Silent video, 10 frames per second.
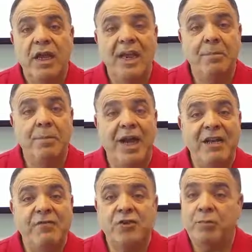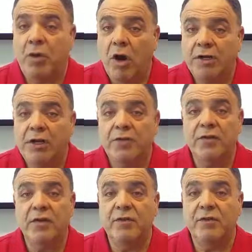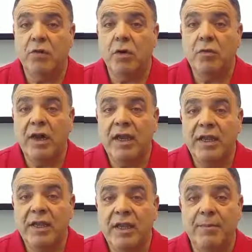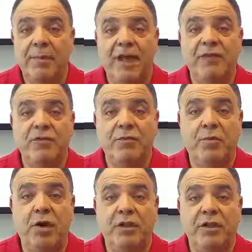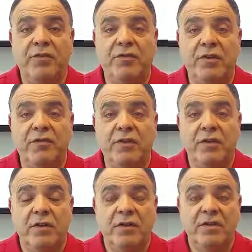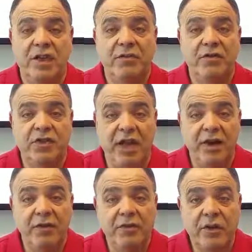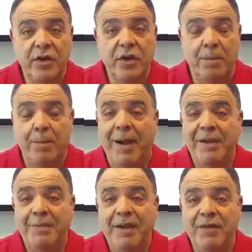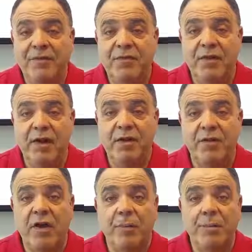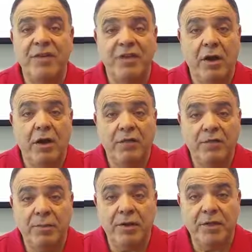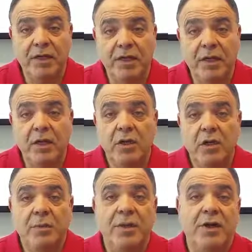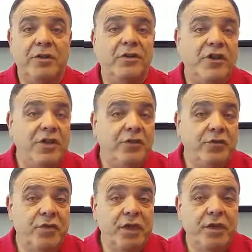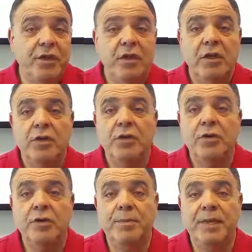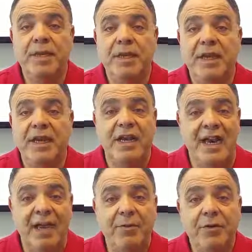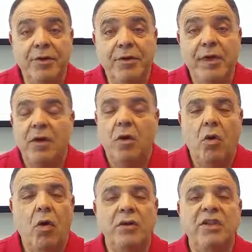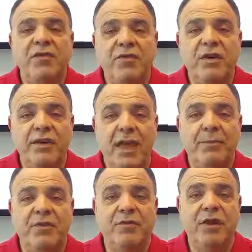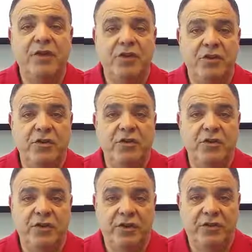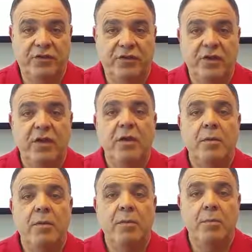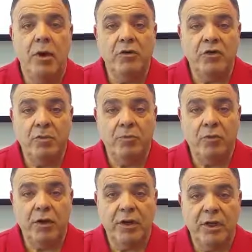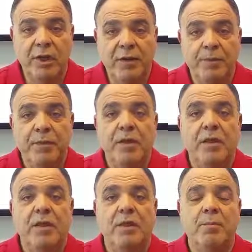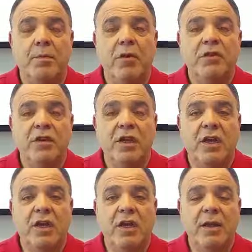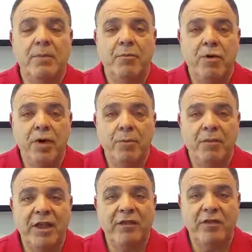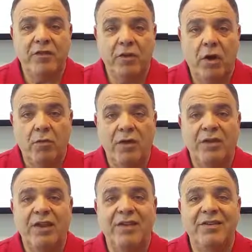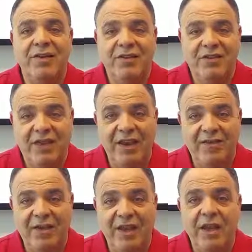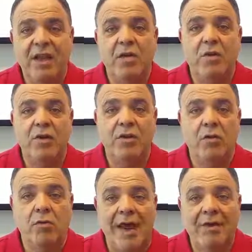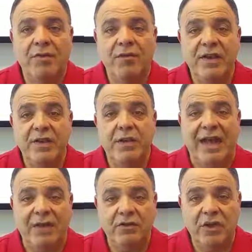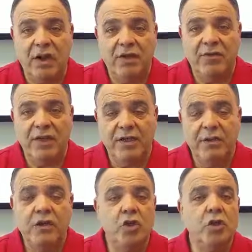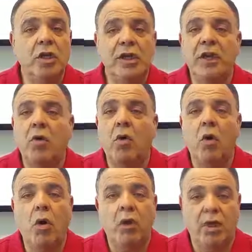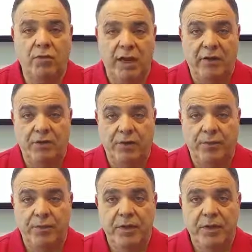It might have just parked in front of a doorway. It might have just parked in front of a set of stairs. Might be in front of a busy office building, could be on a city street, could be in a neighborhood. All different types of conditions exist. But most importantly, the most important place to start with is safety. When you're around the vehicle, outside the vehicle, you're looking all around you.